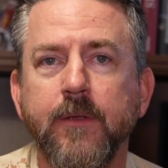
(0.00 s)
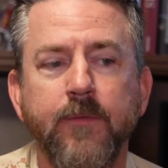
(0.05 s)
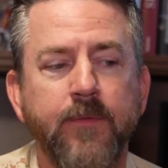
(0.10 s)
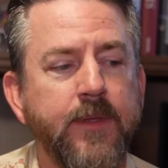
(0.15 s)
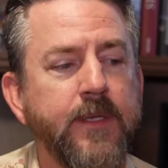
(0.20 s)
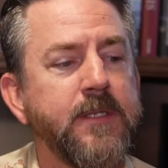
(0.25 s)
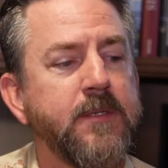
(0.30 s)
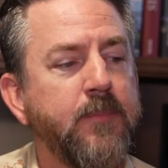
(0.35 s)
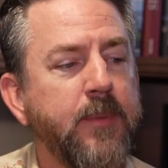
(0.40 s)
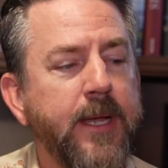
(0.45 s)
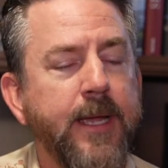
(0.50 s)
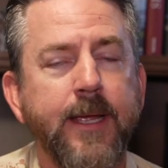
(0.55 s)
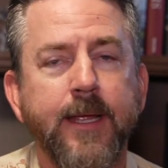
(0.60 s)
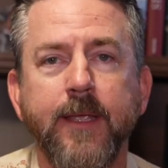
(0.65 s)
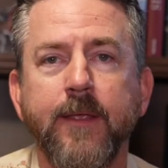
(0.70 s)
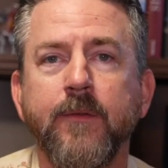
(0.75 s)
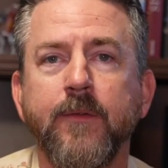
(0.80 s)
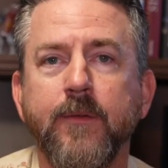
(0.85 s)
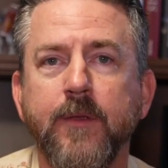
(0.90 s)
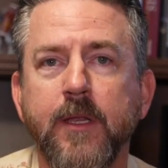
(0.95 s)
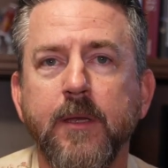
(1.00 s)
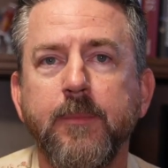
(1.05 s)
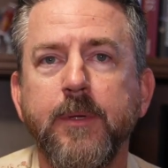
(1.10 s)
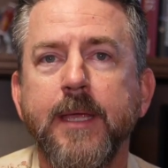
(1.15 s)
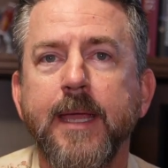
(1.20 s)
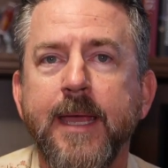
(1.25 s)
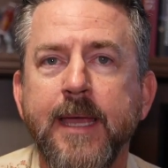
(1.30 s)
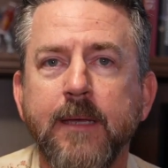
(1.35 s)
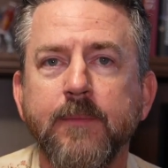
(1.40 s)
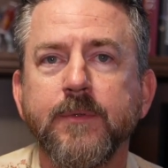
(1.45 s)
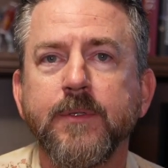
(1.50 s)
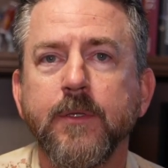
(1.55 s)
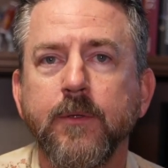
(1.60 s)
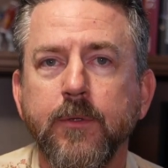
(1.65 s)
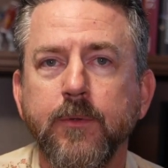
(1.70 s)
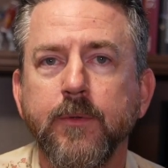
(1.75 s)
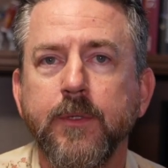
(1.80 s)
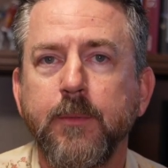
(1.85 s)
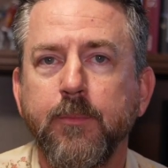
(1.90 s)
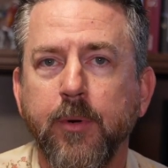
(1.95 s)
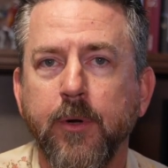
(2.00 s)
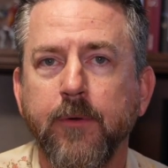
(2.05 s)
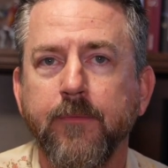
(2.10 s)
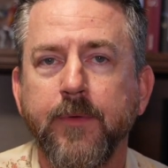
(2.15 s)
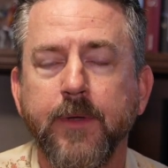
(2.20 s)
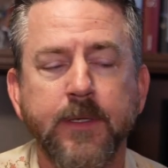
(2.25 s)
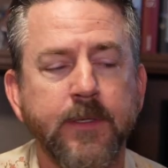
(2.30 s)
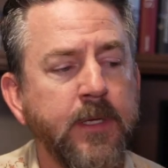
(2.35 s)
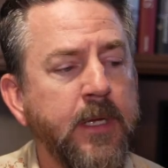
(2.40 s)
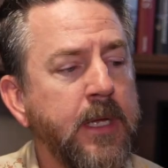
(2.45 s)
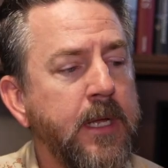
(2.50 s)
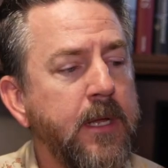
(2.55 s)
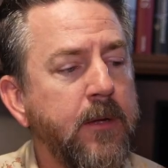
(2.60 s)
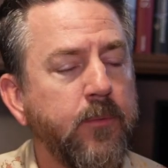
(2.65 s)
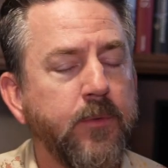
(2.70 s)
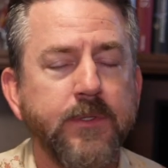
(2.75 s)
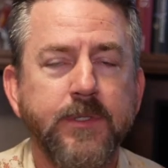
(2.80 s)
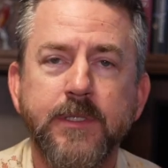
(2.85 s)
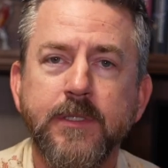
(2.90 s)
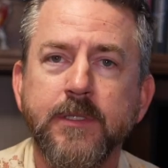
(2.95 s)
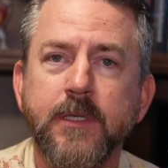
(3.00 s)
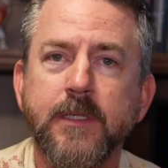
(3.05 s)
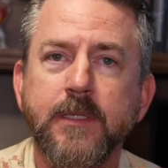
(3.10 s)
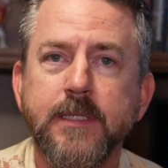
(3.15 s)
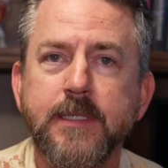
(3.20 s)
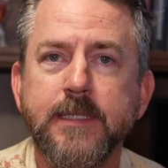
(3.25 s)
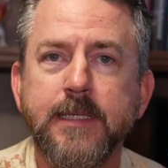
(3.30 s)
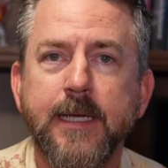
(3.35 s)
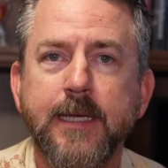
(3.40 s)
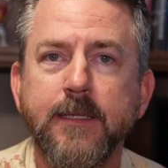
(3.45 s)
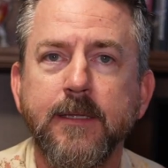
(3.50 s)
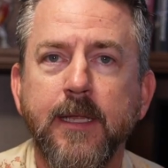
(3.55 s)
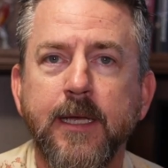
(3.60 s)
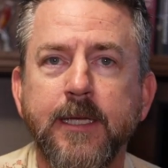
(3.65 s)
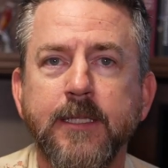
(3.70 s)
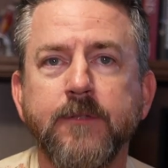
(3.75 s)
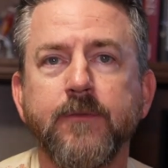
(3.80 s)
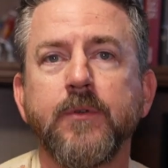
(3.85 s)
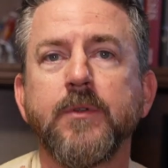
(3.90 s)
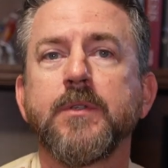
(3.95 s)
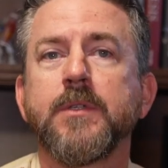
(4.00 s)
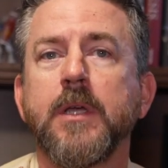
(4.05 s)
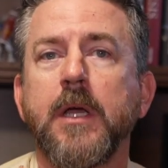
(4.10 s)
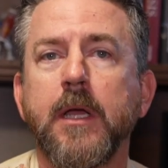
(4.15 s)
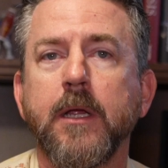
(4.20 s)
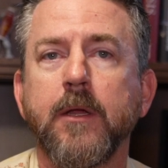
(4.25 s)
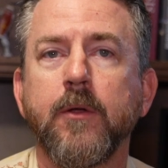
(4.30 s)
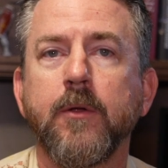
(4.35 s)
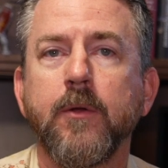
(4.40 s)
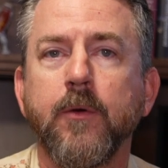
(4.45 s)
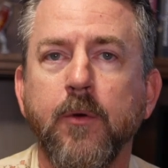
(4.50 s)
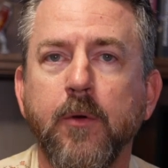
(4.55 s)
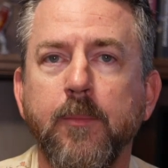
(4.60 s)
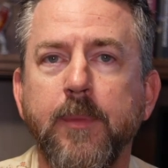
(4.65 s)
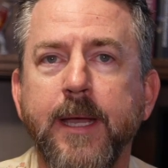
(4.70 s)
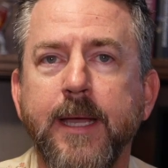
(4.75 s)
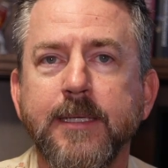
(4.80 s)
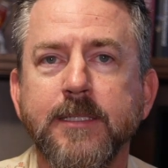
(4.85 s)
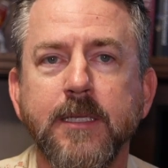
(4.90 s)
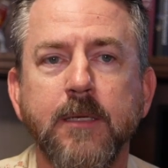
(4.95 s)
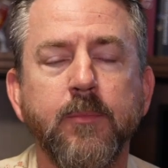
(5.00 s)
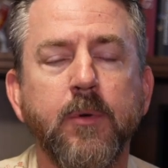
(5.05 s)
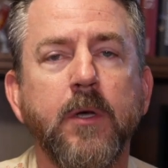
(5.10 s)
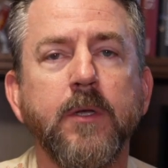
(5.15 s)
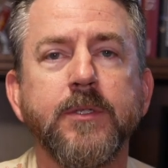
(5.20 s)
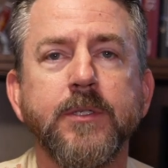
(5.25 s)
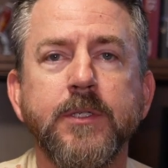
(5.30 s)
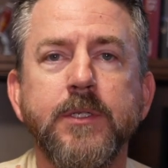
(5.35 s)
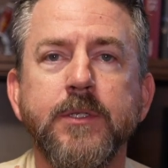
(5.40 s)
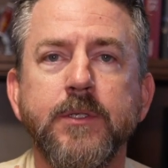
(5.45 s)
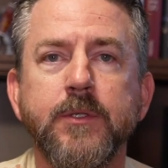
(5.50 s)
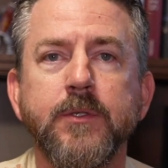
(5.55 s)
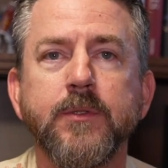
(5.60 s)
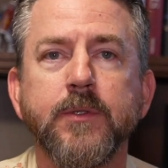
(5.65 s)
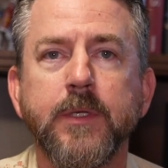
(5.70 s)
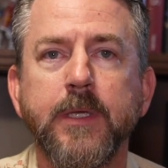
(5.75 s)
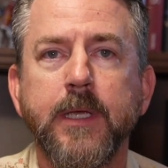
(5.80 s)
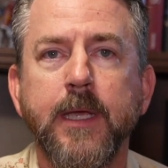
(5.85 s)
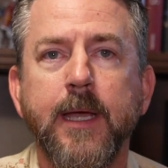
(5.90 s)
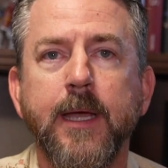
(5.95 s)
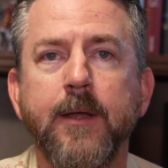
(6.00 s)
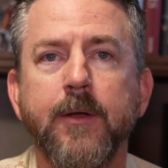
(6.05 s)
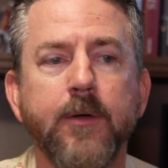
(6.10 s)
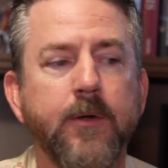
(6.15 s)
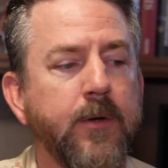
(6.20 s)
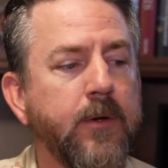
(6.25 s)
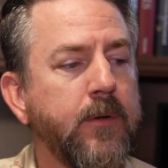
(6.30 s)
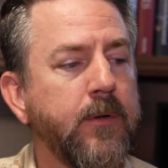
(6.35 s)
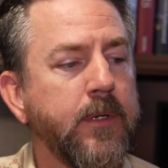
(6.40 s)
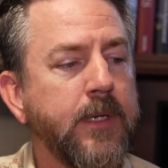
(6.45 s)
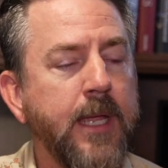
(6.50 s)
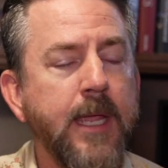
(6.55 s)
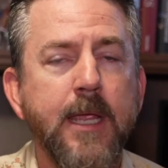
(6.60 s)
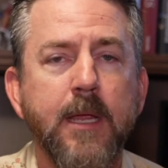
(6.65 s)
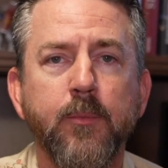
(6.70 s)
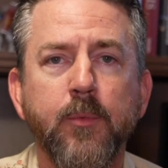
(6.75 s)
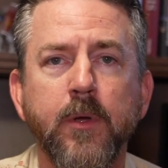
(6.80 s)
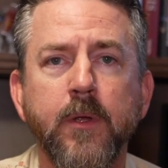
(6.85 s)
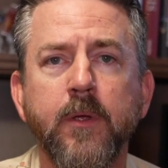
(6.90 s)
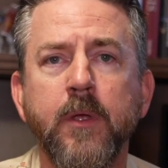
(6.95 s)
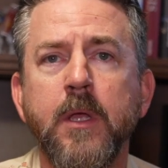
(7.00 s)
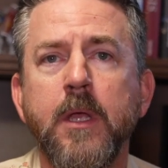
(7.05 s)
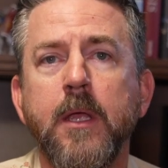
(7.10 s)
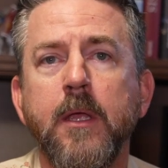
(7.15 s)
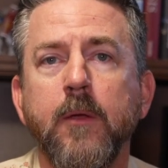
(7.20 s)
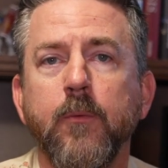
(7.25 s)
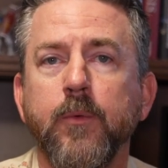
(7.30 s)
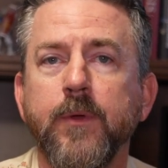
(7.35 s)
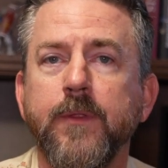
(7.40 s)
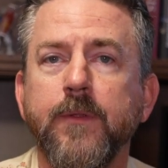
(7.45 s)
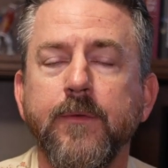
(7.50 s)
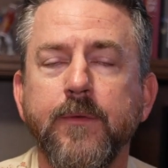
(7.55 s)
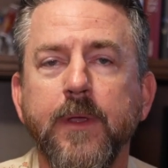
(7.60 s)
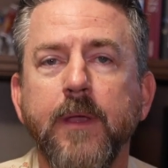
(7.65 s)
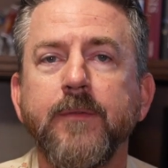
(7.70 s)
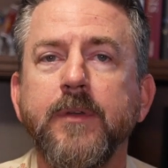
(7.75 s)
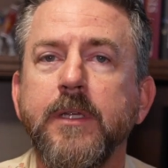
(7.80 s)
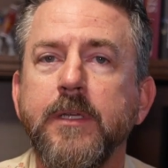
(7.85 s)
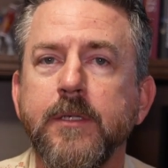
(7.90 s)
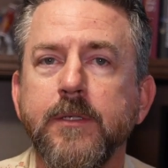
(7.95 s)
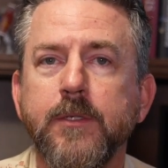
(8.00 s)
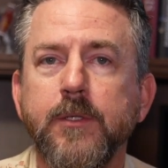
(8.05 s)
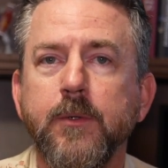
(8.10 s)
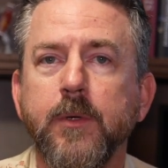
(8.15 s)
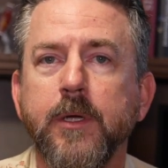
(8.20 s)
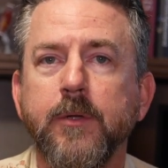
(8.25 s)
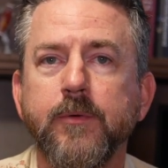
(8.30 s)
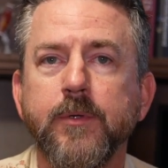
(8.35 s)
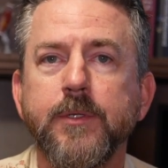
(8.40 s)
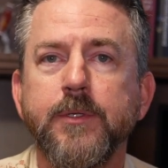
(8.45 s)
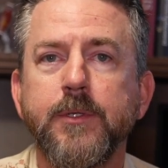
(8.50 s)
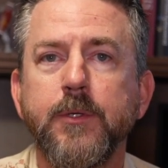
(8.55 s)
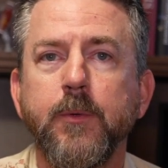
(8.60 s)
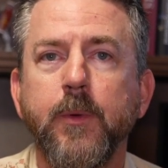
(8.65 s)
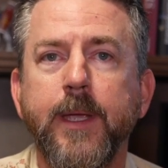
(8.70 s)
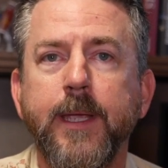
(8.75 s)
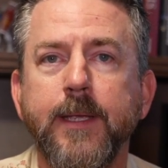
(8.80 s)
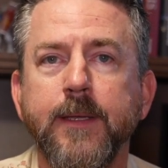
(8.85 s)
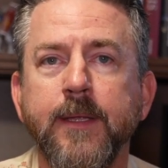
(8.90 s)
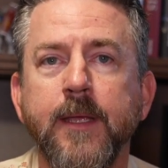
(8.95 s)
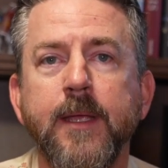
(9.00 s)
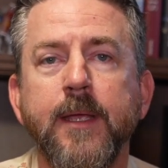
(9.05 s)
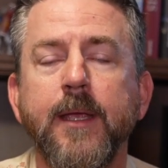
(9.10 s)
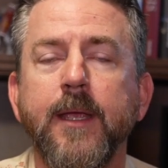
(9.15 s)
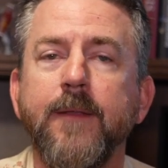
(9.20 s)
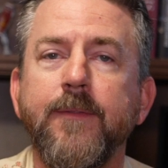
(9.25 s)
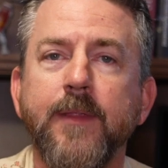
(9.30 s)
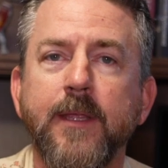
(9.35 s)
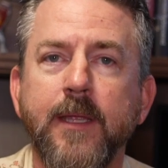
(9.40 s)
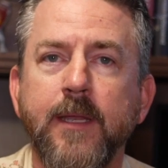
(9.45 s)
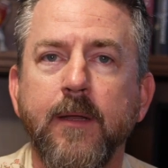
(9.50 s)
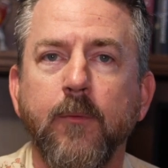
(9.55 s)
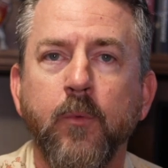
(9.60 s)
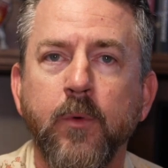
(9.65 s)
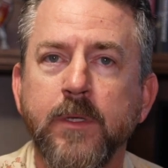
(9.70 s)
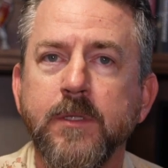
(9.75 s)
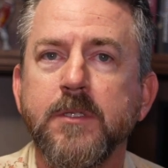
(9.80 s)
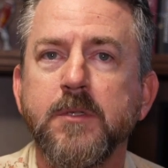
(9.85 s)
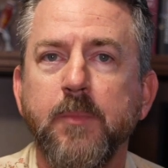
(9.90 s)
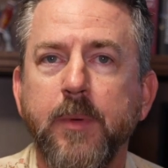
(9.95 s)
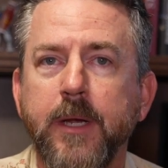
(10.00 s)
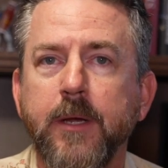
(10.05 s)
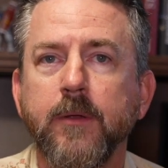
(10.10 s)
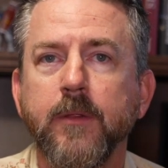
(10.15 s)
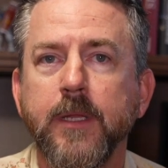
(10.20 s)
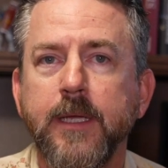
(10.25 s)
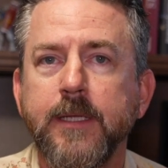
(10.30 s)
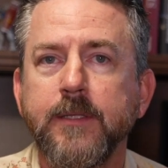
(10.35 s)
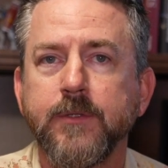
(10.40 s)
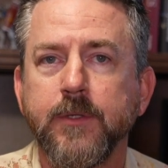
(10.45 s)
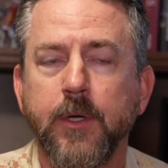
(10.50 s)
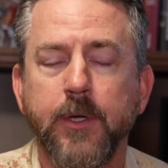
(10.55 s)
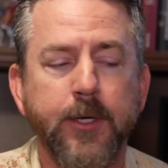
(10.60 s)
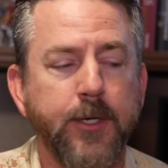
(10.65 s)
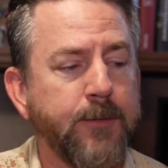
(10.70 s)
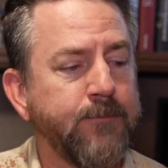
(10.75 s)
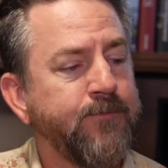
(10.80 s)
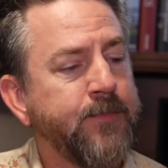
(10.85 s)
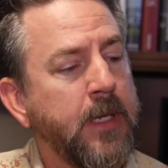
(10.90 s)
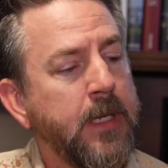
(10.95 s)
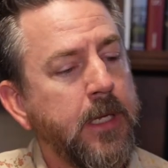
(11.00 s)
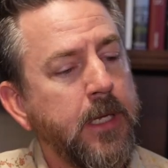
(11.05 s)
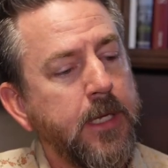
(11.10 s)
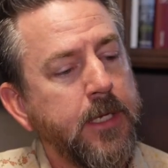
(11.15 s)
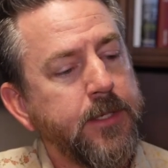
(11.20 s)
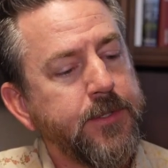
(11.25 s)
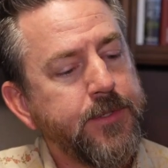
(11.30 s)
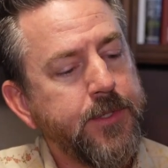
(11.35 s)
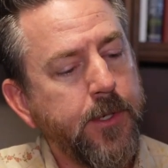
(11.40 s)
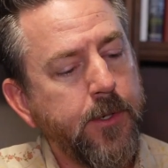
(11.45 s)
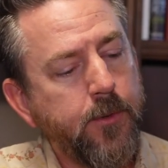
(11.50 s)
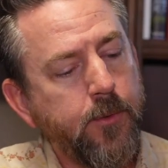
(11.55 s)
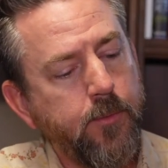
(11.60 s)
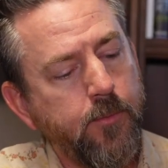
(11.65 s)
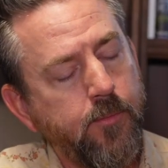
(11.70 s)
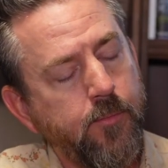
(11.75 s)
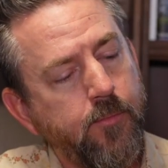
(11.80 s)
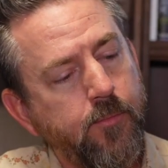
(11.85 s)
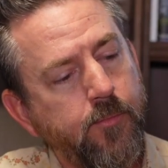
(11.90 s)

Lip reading: this bag is going to be absolutely perfect. When she's on the sidelines for soccer or basketball, she's usually got her camera with a 70-200 2.8 and then one spare lens on her. So